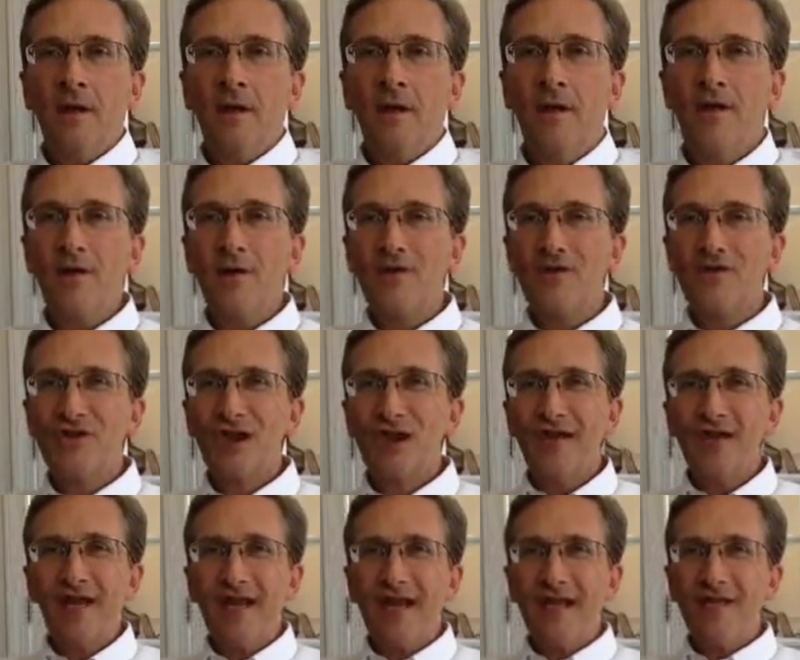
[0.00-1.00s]
Hello, I'm
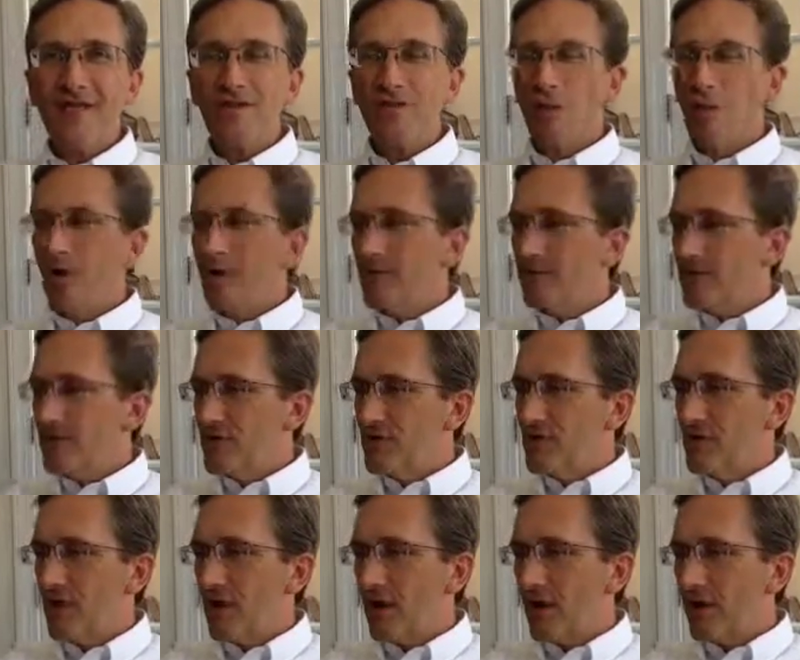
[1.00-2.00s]
John Haynes. Welcome
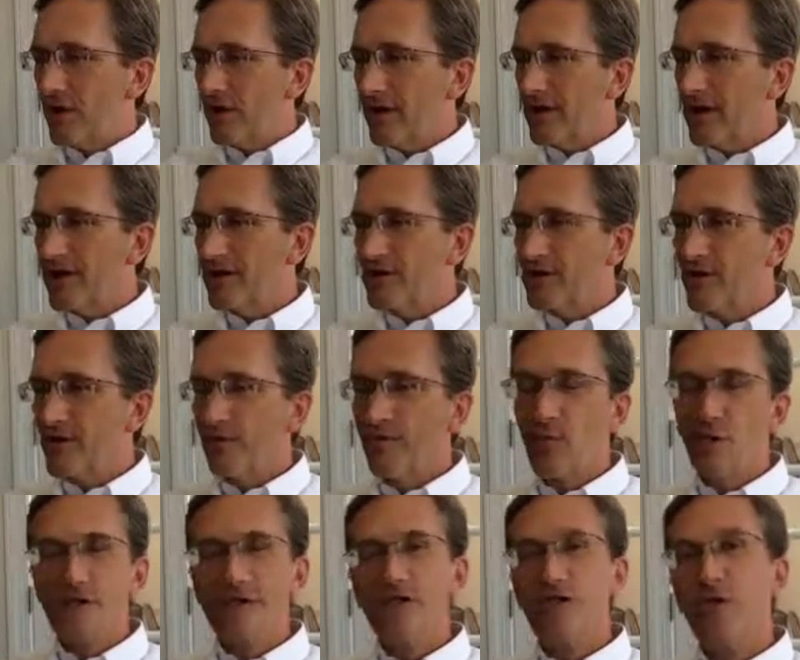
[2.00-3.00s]
to our History of
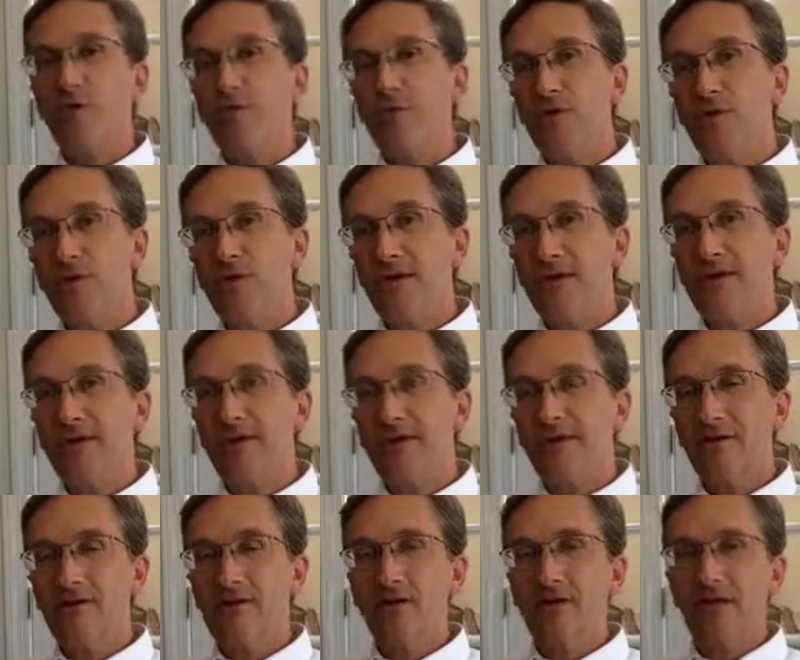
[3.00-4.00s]
Western Music and
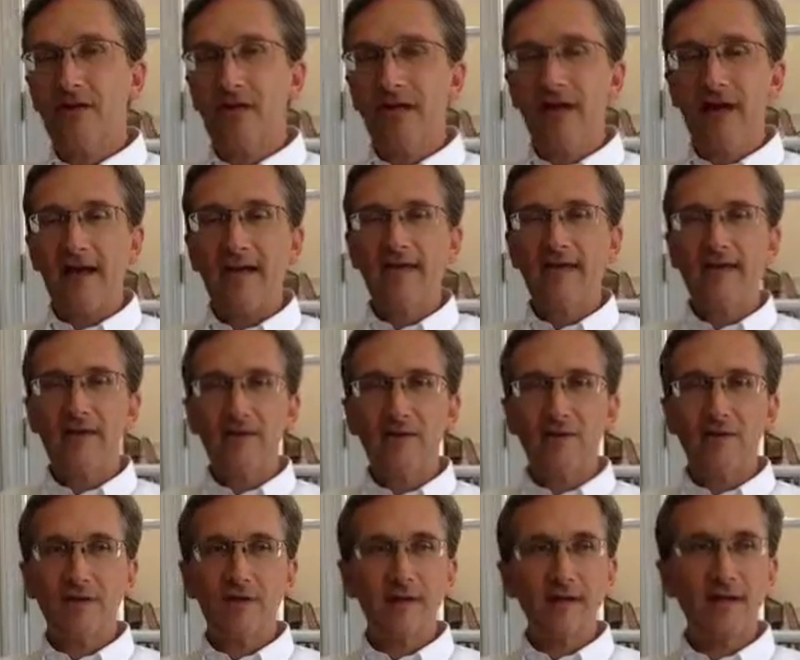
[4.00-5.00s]
Liturgy class here
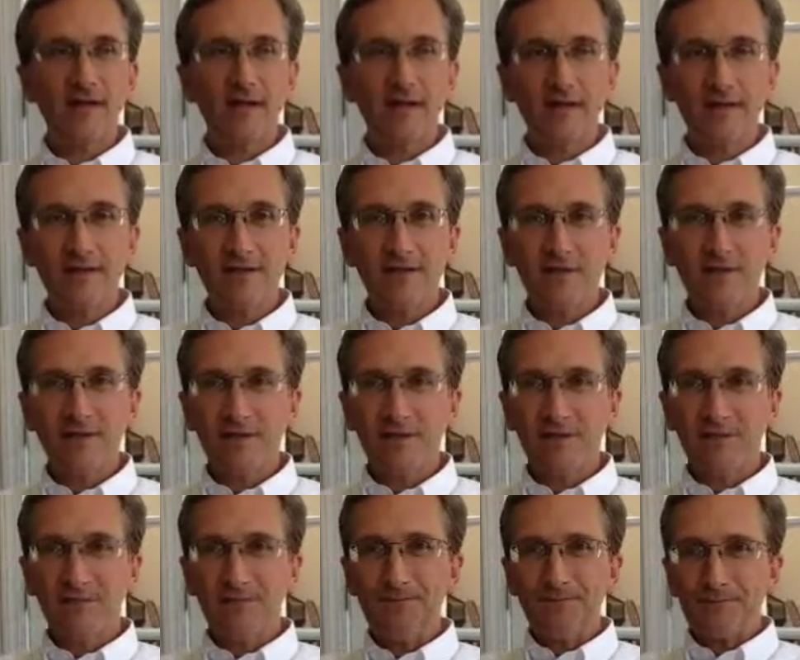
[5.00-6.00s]
at the
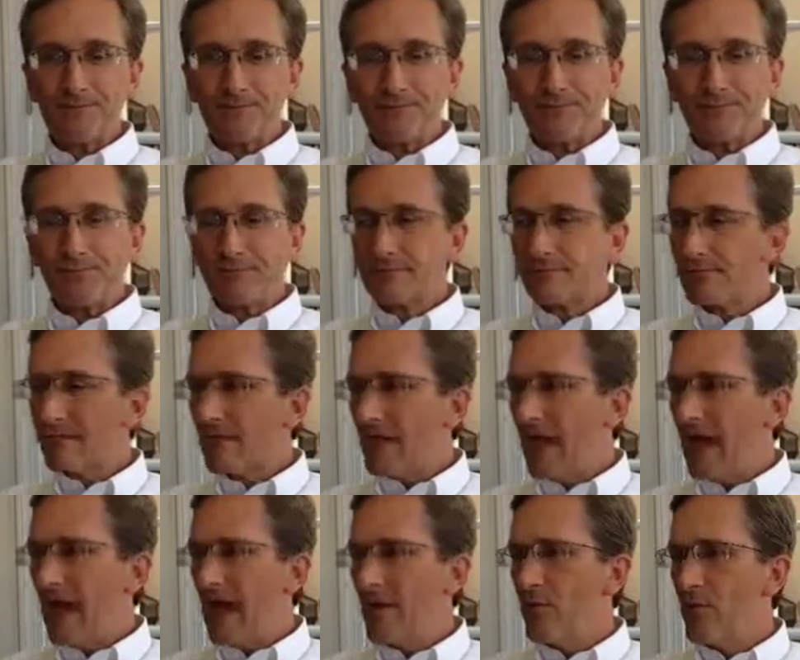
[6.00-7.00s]
Institute.
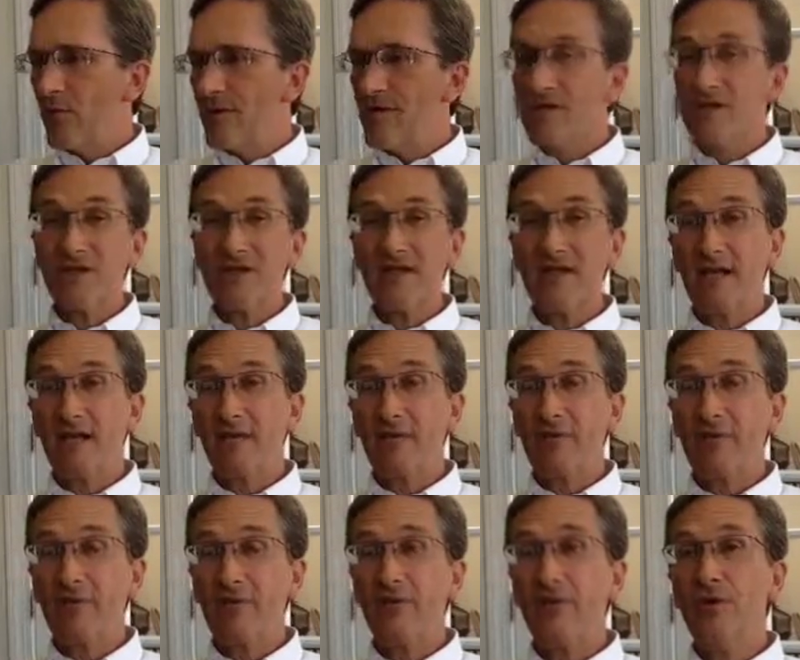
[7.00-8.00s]
I want to just take you
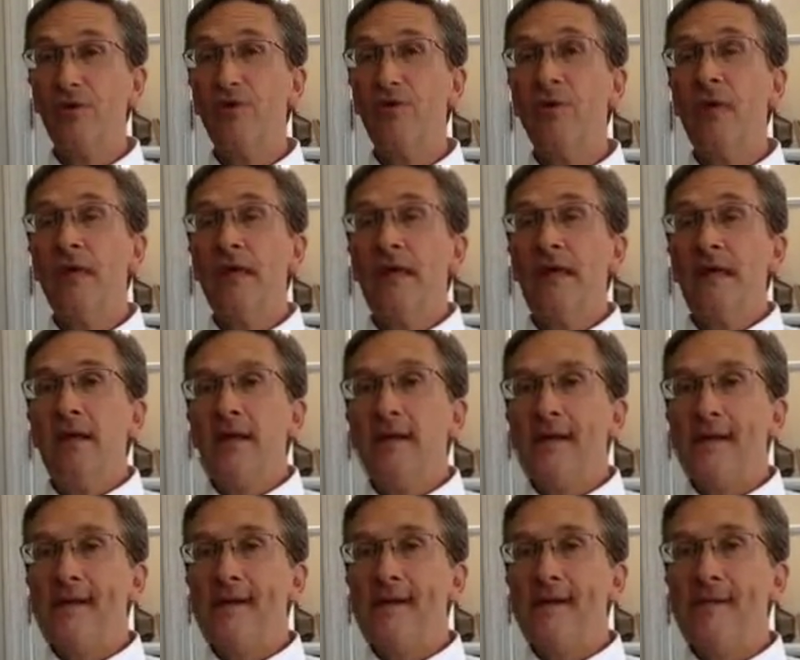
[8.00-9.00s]
through
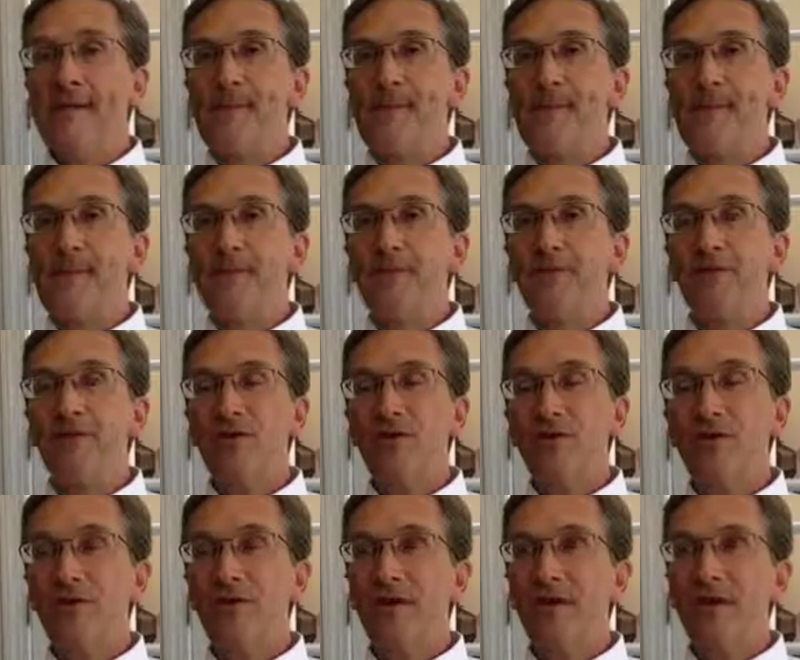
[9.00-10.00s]
a
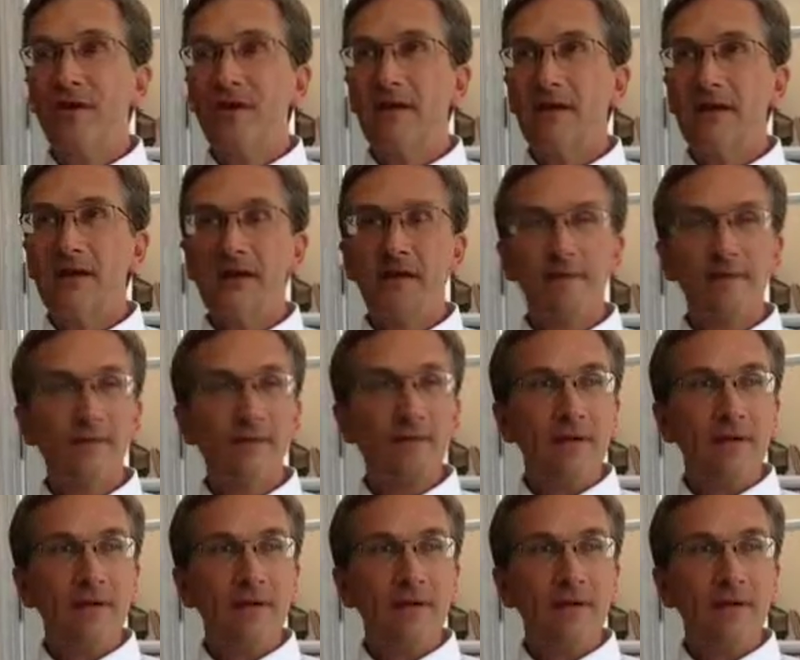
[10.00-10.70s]
few of the